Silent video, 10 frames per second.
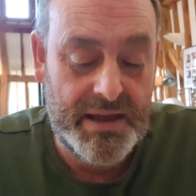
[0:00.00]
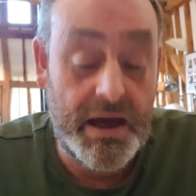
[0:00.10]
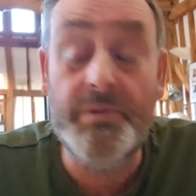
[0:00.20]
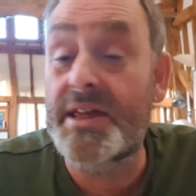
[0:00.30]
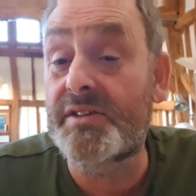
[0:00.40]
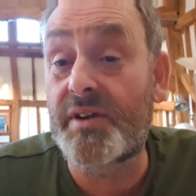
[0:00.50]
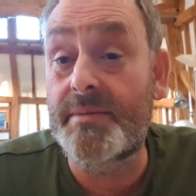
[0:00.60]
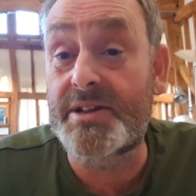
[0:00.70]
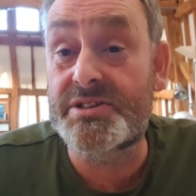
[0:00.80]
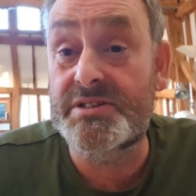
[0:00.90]
Oh, thanks very
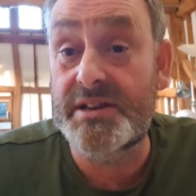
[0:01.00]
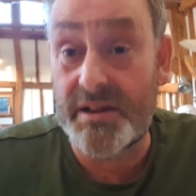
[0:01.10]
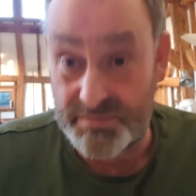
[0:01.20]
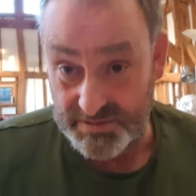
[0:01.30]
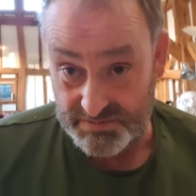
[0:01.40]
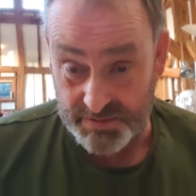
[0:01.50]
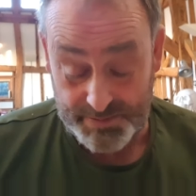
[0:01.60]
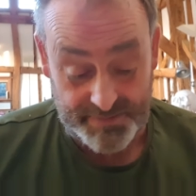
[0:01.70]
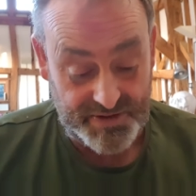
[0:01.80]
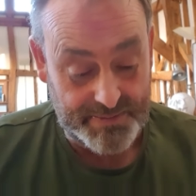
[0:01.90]
much. Good
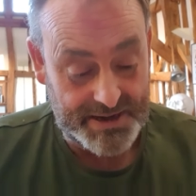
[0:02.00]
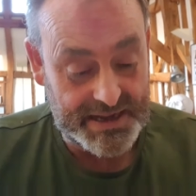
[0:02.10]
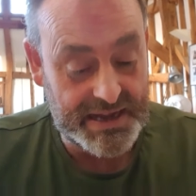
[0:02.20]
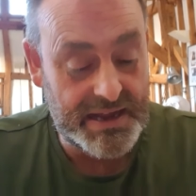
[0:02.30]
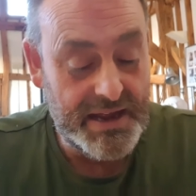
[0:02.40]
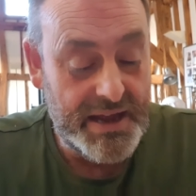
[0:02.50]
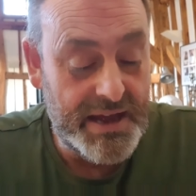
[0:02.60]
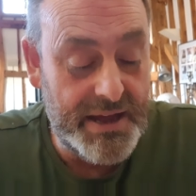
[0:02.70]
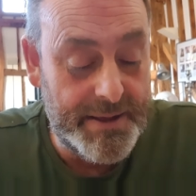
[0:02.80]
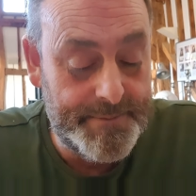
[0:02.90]
bit of feedback here.
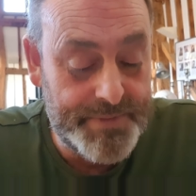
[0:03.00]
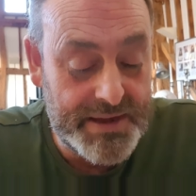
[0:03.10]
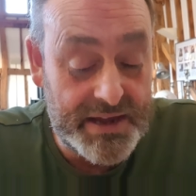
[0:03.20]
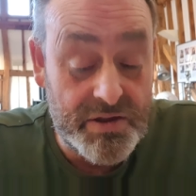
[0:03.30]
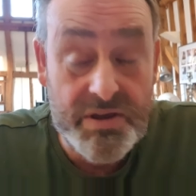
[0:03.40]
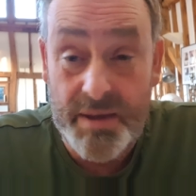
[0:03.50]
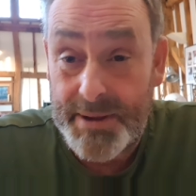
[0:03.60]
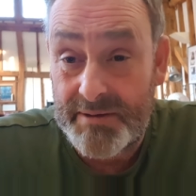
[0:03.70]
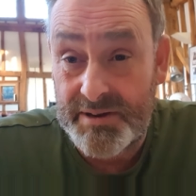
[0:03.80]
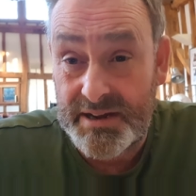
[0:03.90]
You
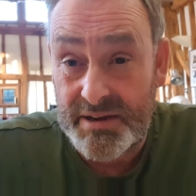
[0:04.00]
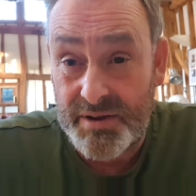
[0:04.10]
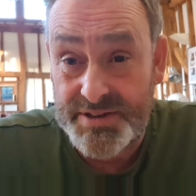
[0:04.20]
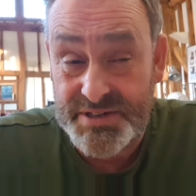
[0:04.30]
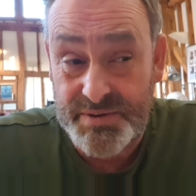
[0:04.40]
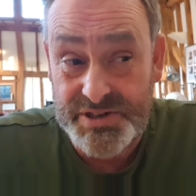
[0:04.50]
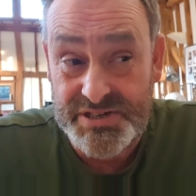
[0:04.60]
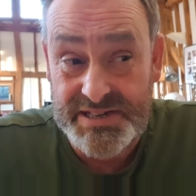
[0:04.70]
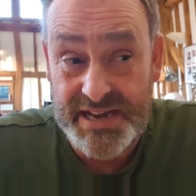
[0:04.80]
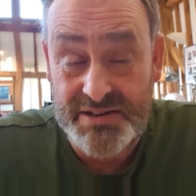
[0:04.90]
apparently asked the
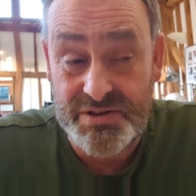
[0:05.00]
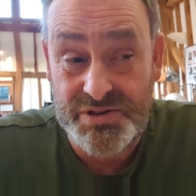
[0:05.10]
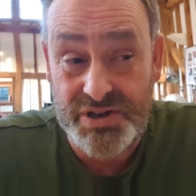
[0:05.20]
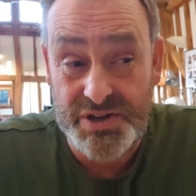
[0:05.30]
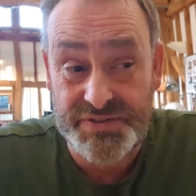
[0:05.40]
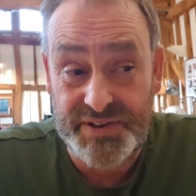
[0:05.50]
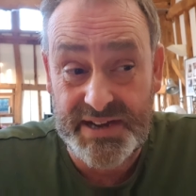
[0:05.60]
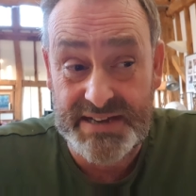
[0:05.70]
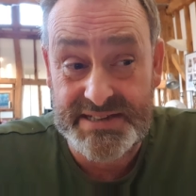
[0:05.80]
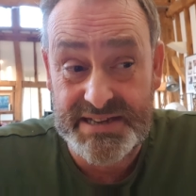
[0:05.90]
question: can you charge
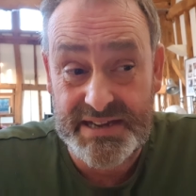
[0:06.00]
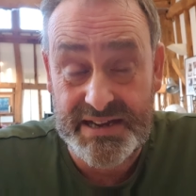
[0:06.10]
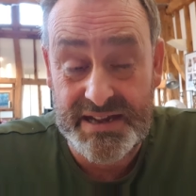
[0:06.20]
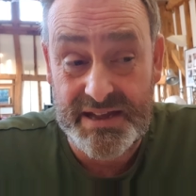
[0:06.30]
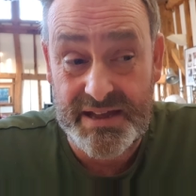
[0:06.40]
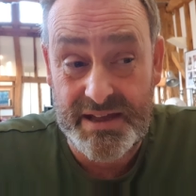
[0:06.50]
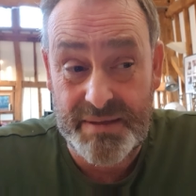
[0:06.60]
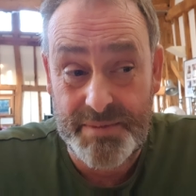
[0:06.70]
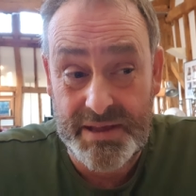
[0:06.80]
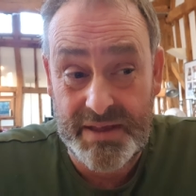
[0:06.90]
VAT
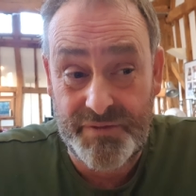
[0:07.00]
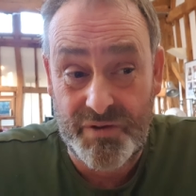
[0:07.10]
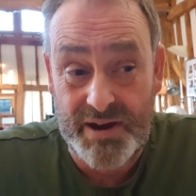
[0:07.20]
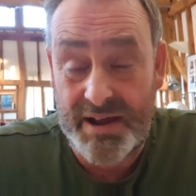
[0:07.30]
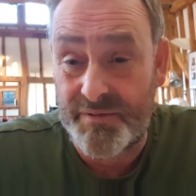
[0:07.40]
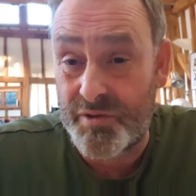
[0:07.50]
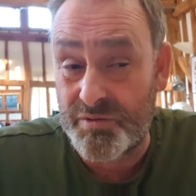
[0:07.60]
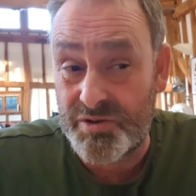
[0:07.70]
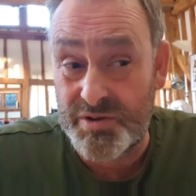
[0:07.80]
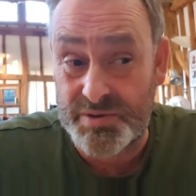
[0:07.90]
if you're
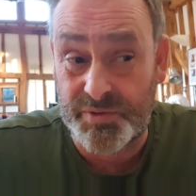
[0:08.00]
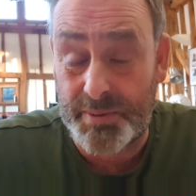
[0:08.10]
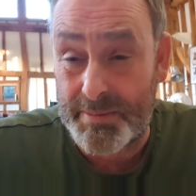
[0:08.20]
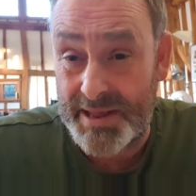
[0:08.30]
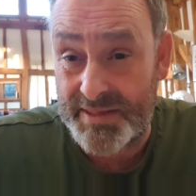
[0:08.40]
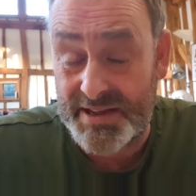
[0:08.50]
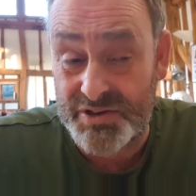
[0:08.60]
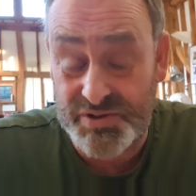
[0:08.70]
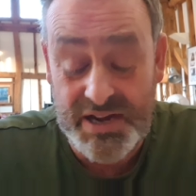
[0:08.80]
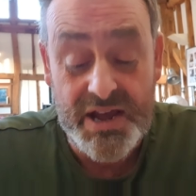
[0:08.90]
doing jobs for people out of the
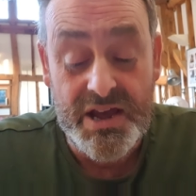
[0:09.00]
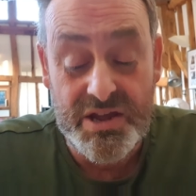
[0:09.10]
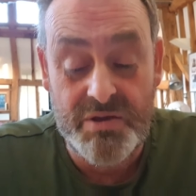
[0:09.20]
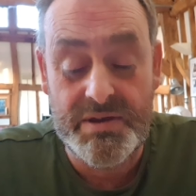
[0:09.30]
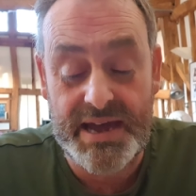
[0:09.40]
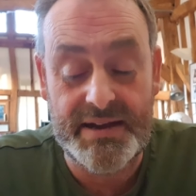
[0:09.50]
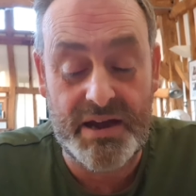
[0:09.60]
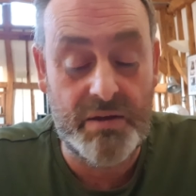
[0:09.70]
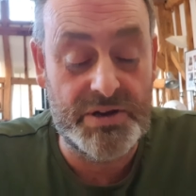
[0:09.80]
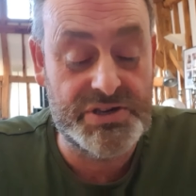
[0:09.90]
country? You can
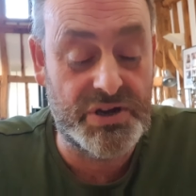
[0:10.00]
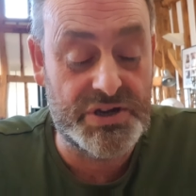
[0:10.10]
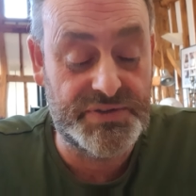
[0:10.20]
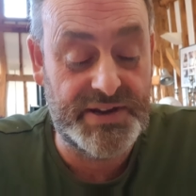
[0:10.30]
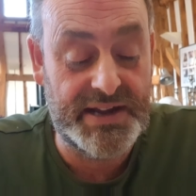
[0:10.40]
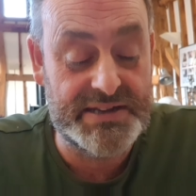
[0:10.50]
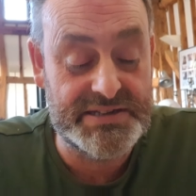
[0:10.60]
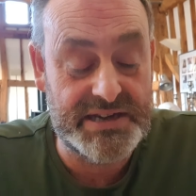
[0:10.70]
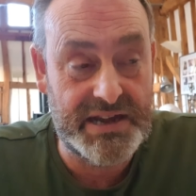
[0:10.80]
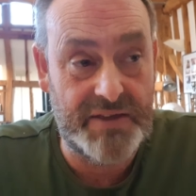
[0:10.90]
only charge
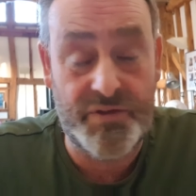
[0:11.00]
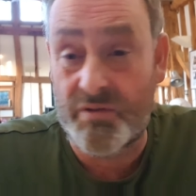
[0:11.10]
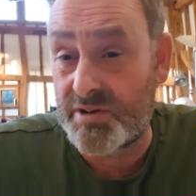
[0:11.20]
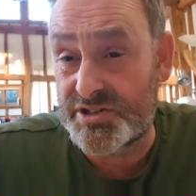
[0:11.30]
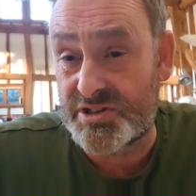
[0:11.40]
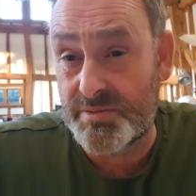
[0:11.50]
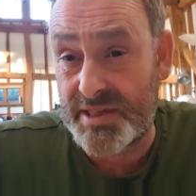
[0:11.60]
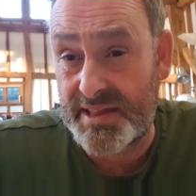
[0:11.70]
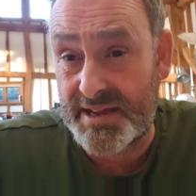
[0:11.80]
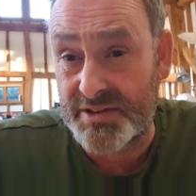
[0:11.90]
VAT if you're registered
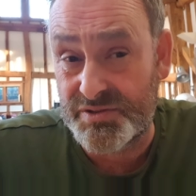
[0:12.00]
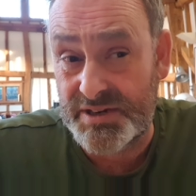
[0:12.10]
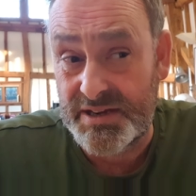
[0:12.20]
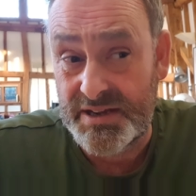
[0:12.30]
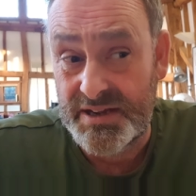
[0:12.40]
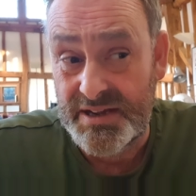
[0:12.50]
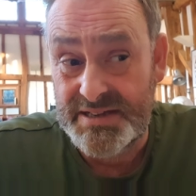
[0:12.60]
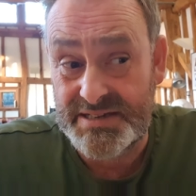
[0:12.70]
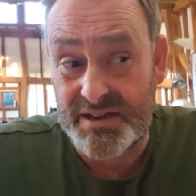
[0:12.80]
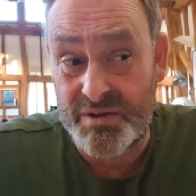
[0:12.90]
within that country.
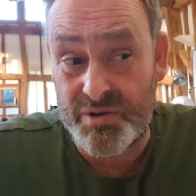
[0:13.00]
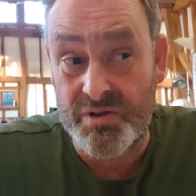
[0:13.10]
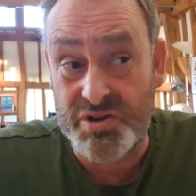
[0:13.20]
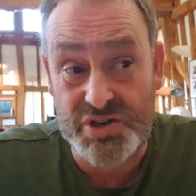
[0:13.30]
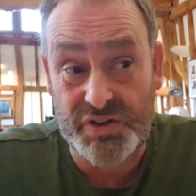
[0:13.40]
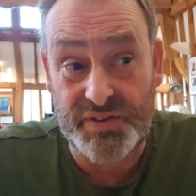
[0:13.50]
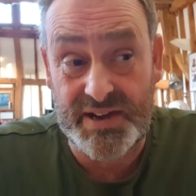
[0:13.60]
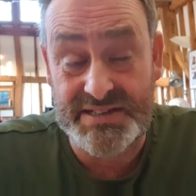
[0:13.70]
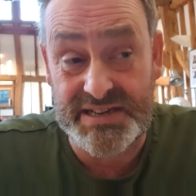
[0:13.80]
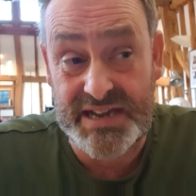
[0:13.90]
So you can charge
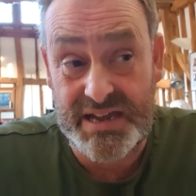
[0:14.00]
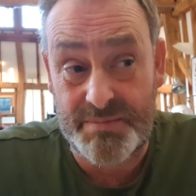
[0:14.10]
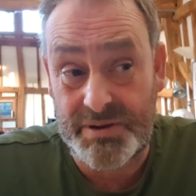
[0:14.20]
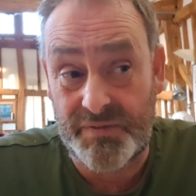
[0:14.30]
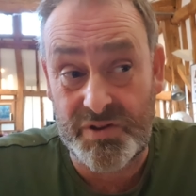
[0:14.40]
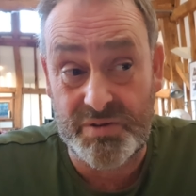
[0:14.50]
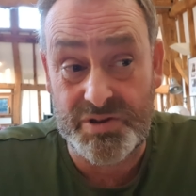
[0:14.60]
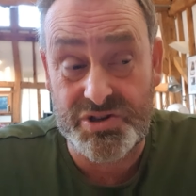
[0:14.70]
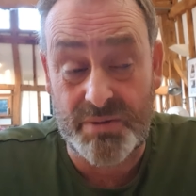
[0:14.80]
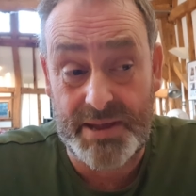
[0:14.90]
VAT here, but if you do
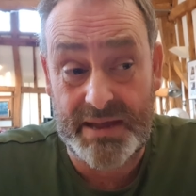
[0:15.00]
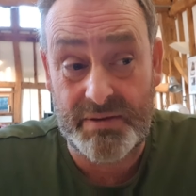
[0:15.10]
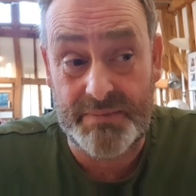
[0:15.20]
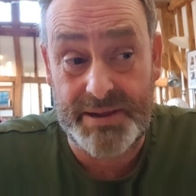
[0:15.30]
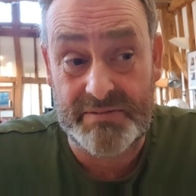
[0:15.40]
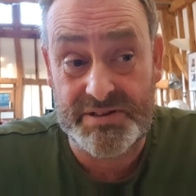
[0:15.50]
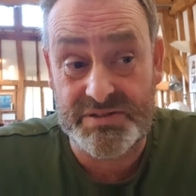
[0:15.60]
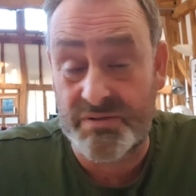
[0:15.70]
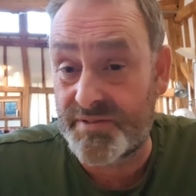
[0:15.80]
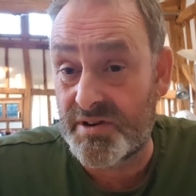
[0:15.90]
a job out in
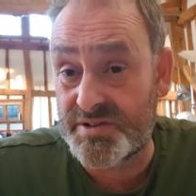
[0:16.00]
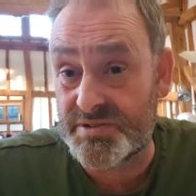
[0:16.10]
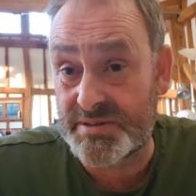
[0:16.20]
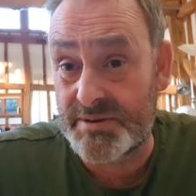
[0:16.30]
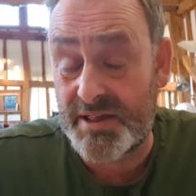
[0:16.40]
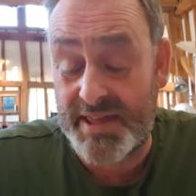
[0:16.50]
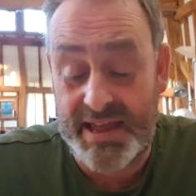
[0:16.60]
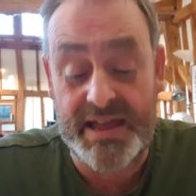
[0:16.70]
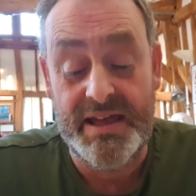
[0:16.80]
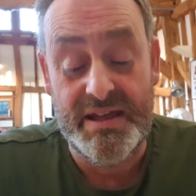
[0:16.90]
Paris or France or something like
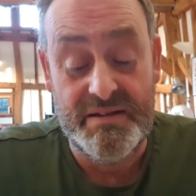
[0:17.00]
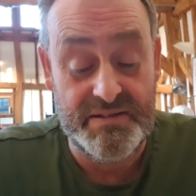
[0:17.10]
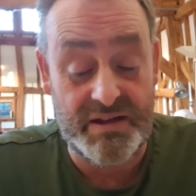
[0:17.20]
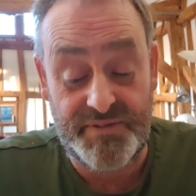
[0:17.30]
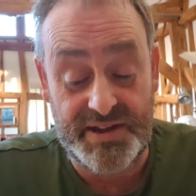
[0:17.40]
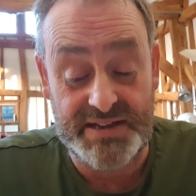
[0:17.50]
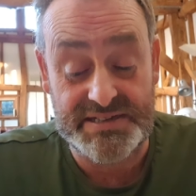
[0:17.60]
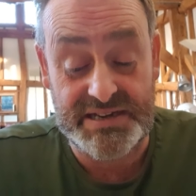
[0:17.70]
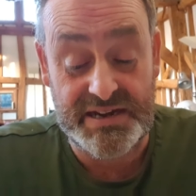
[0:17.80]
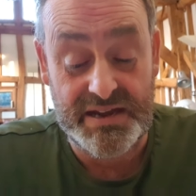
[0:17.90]
that, no
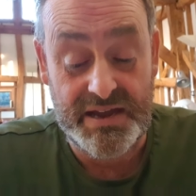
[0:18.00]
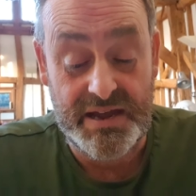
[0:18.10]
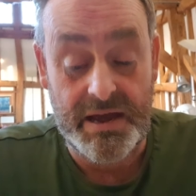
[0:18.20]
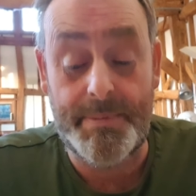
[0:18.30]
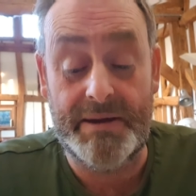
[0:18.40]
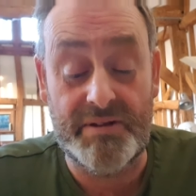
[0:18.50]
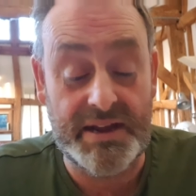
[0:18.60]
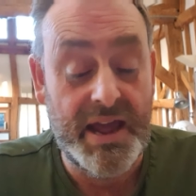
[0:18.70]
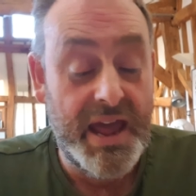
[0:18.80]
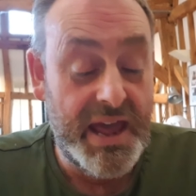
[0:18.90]
VAT.
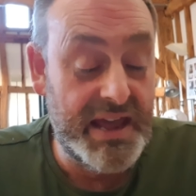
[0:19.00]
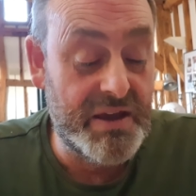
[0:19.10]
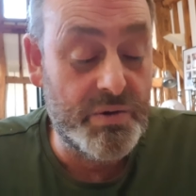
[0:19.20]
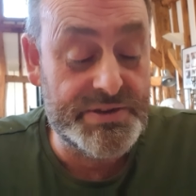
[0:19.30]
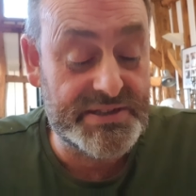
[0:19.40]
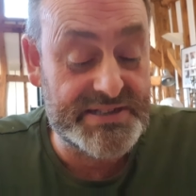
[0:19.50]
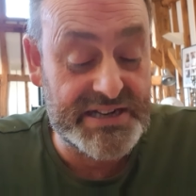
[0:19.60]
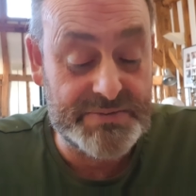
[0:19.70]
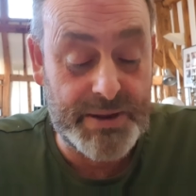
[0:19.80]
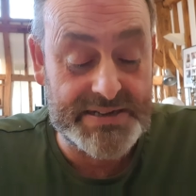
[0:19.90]
Apparently, he also said
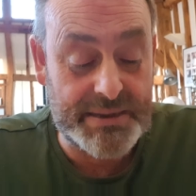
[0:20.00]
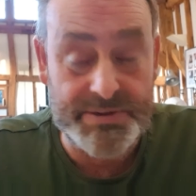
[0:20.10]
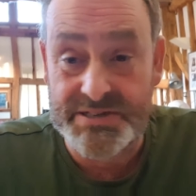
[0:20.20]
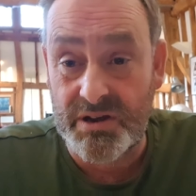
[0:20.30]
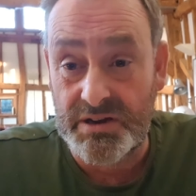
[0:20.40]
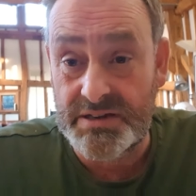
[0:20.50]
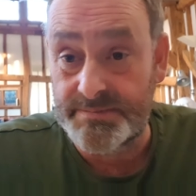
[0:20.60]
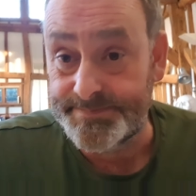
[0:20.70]
he's based up in Scotland.